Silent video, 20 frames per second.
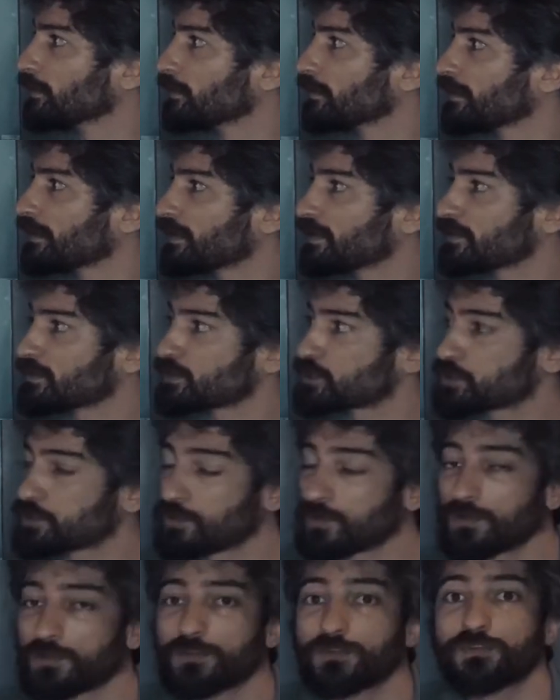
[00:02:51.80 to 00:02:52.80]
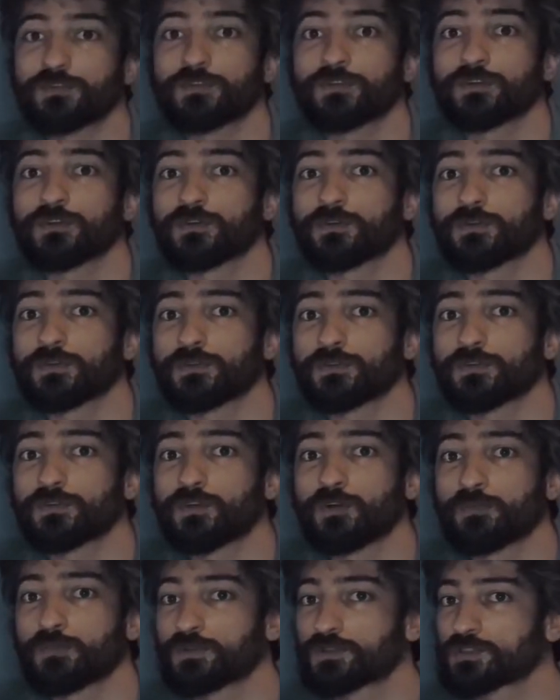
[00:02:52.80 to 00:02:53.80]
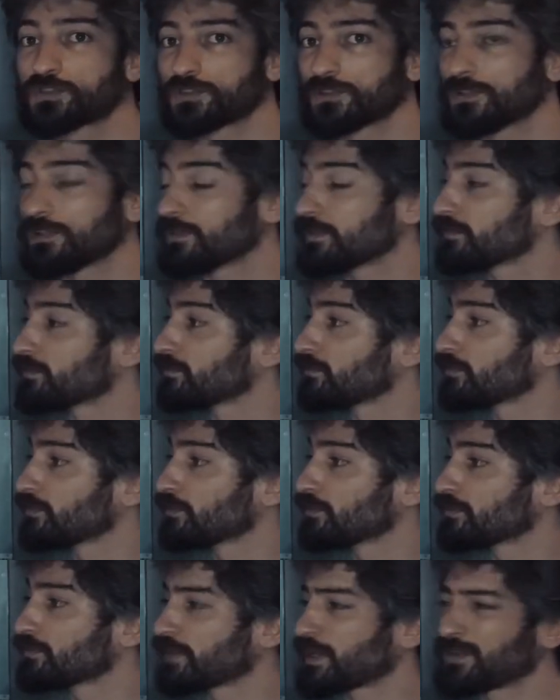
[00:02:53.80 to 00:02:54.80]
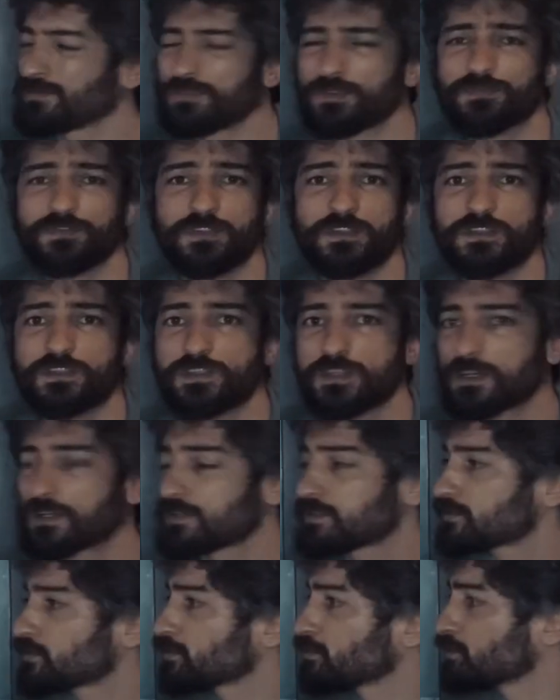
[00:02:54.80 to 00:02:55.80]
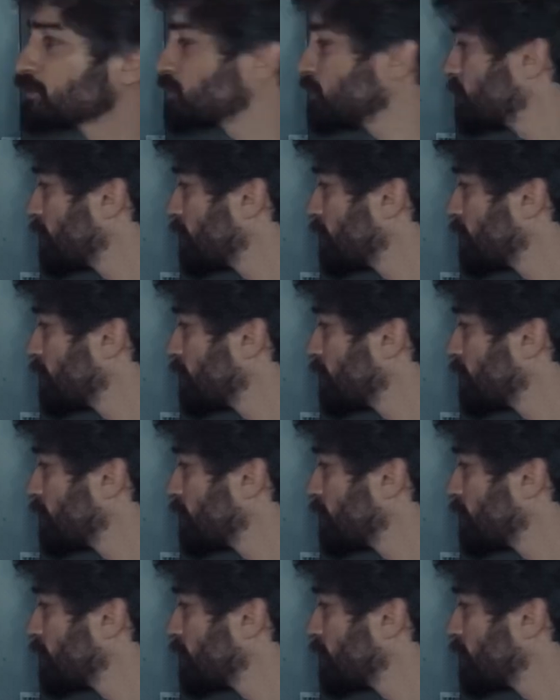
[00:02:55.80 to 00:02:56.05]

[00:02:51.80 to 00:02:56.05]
a short commercial for like 15 seconds commercial